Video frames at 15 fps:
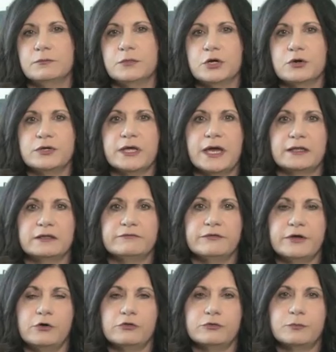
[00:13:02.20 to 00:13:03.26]
the myriad of
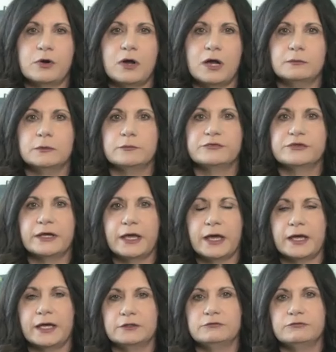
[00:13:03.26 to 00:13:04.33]
health problems I
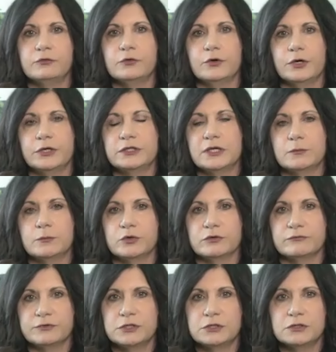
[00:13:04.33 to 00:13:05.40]
had for a number
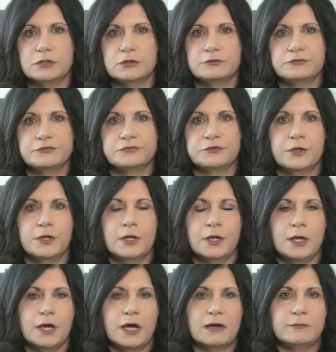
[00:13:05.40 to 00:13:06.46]
of years.
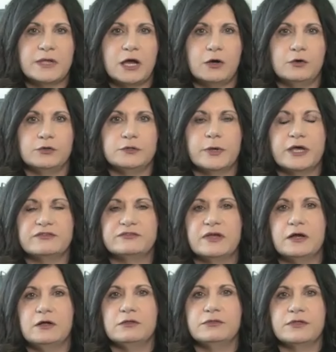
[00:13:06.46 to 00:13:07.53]
I'm now in the best
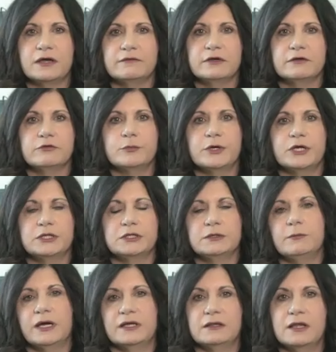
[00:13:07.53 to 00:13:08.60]
health I've ever been in
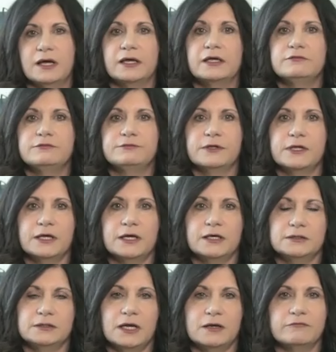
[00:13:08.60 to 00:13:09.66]
my life,
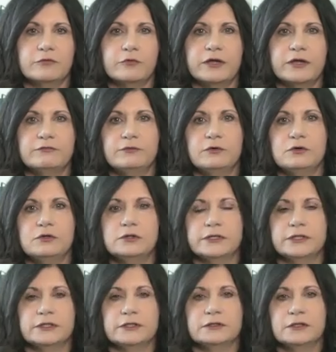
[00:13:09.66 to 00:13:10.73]
and I'm grateful
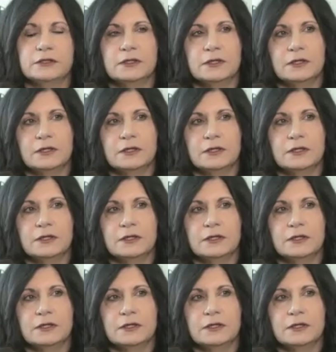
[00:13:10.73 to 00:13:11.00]
and